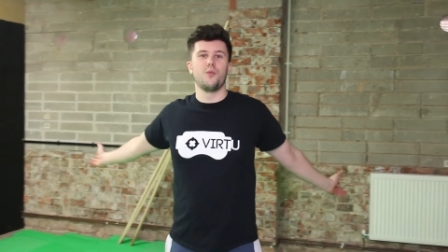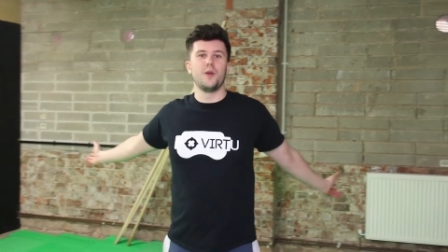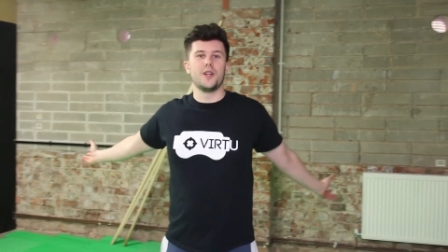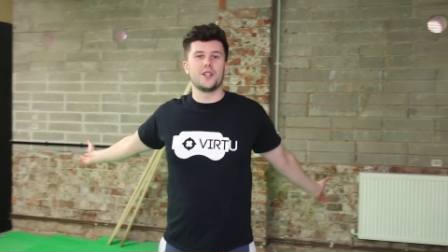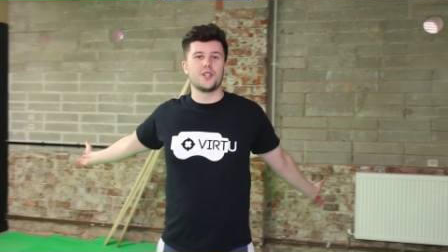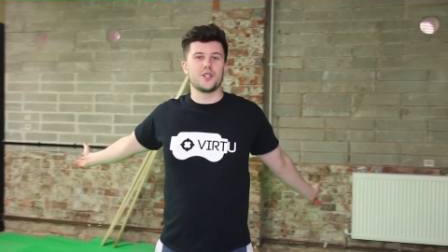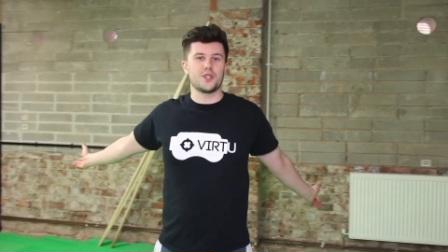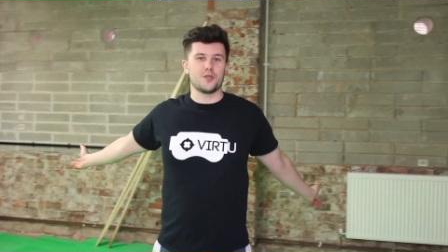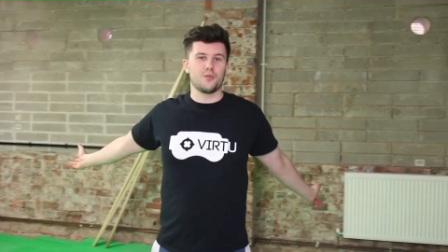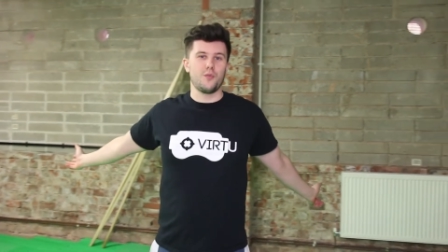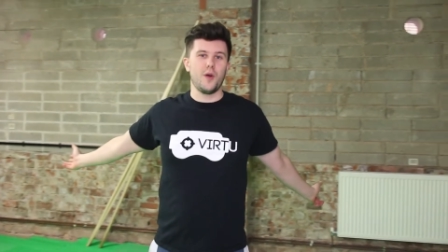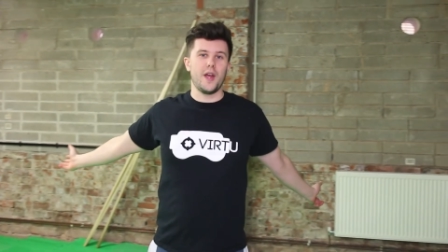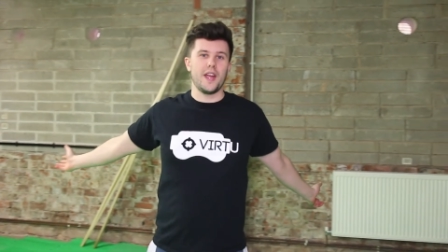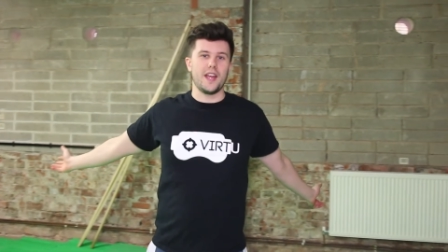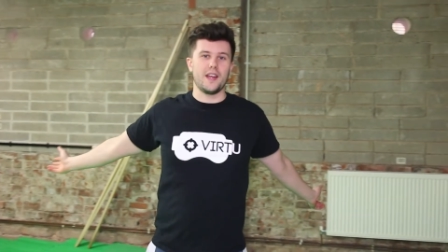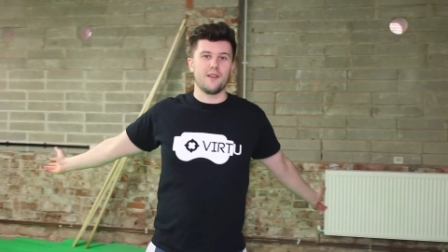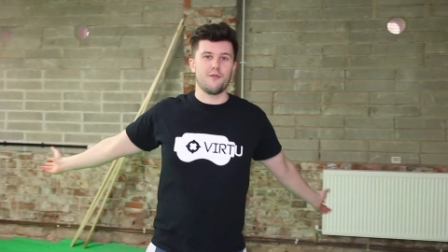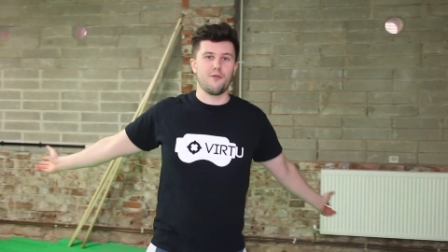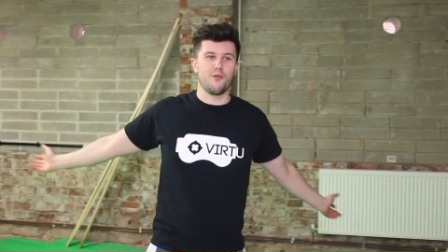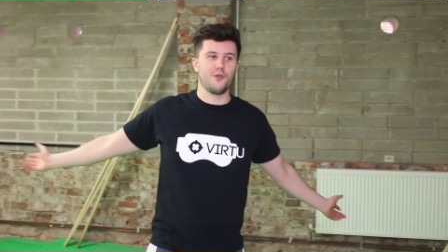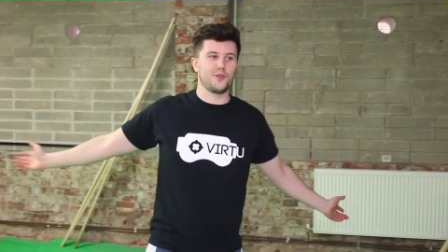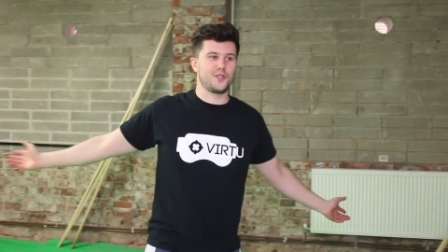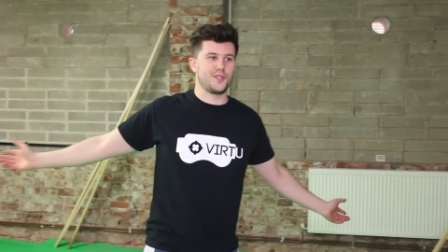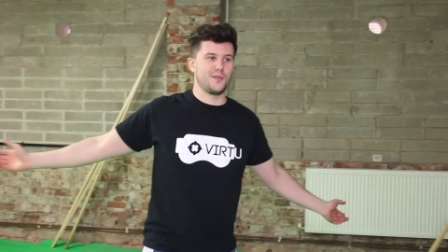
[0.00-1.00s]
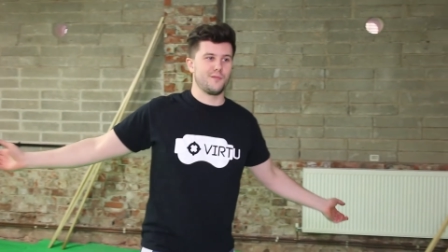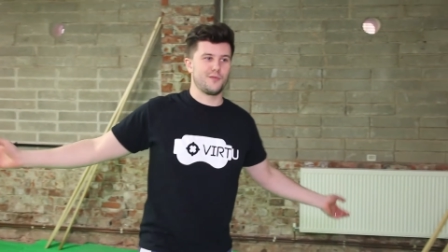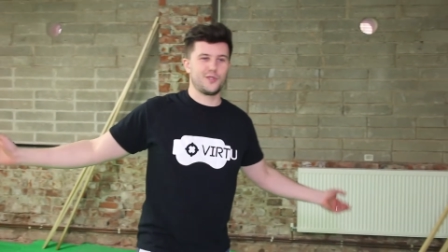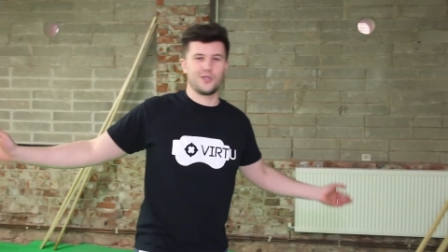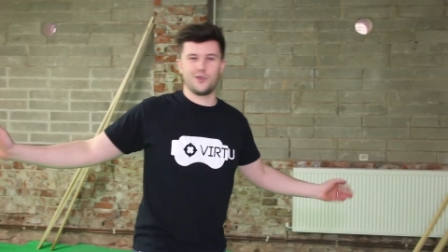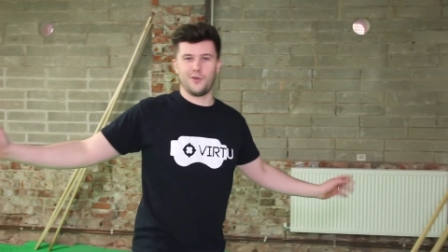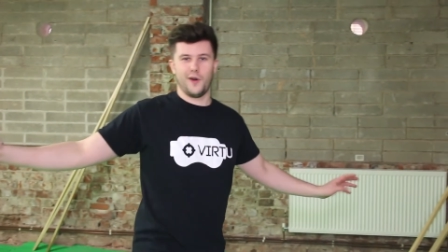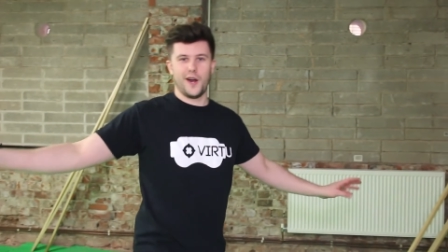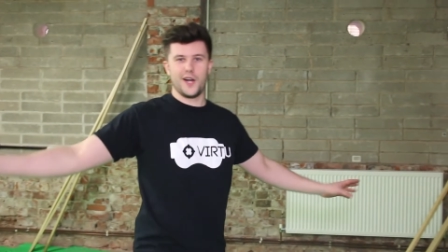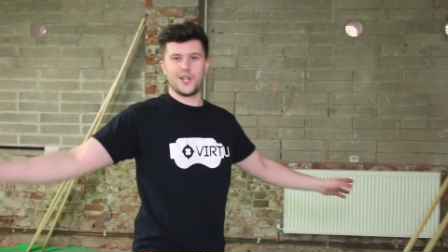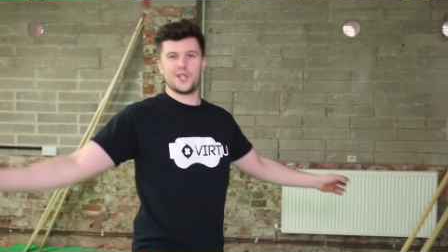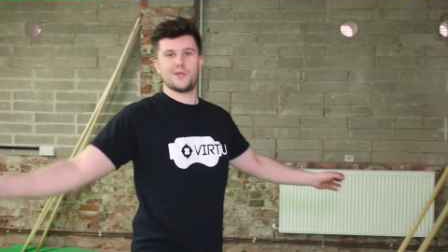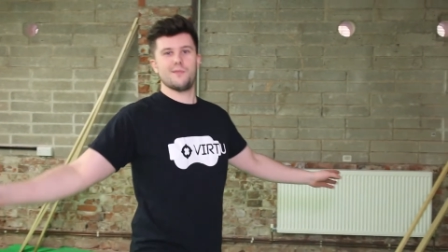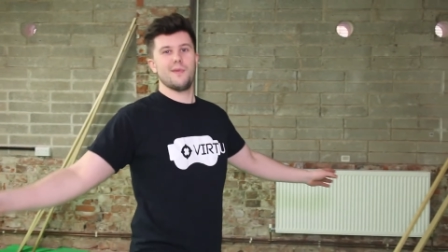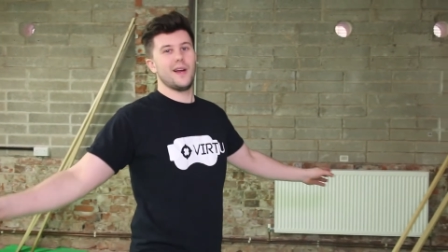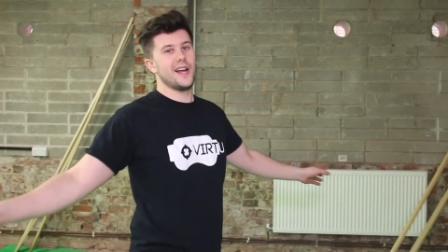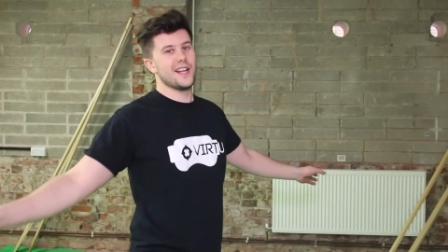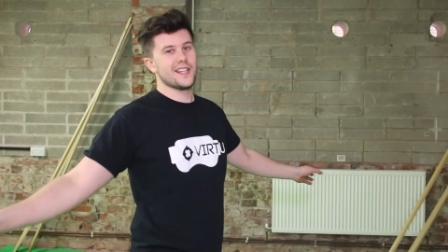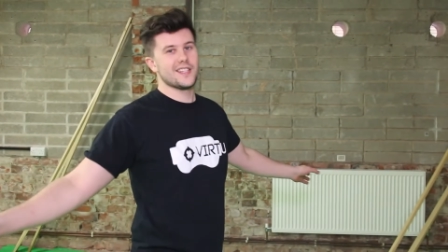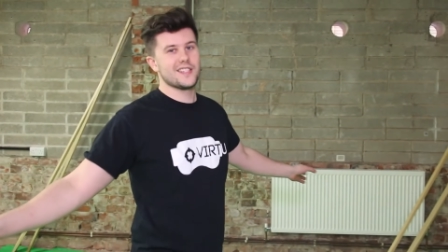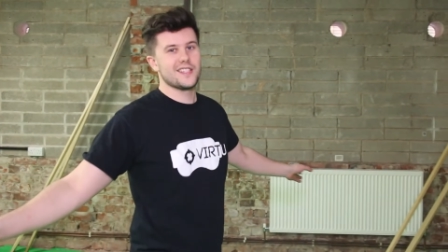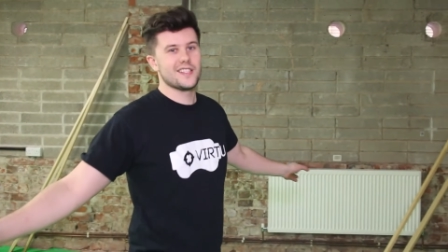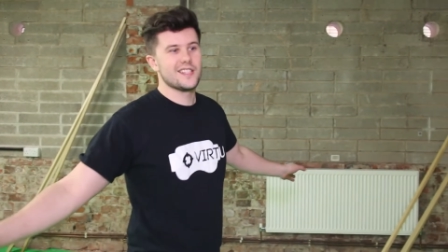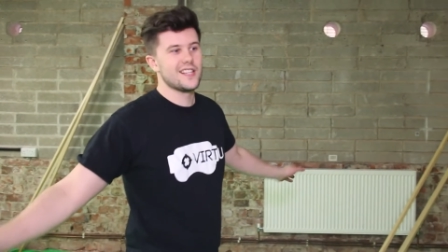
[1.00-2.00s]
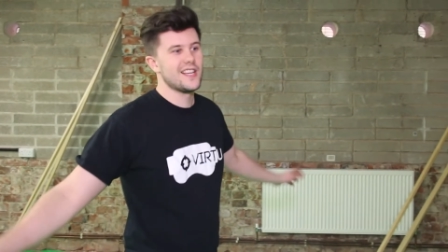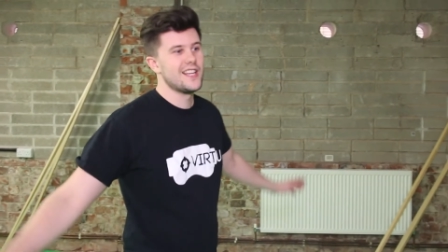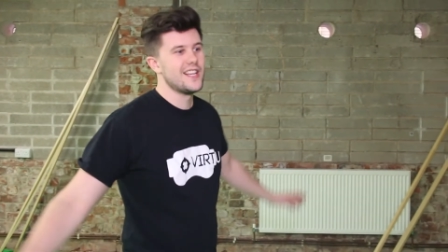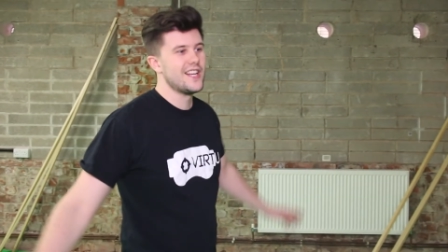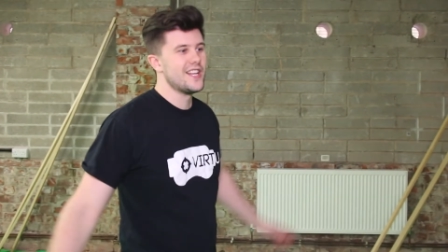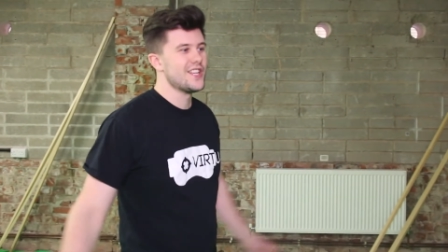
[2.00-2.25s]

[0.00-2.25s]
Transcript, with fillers: we're just waiting for some crash mats,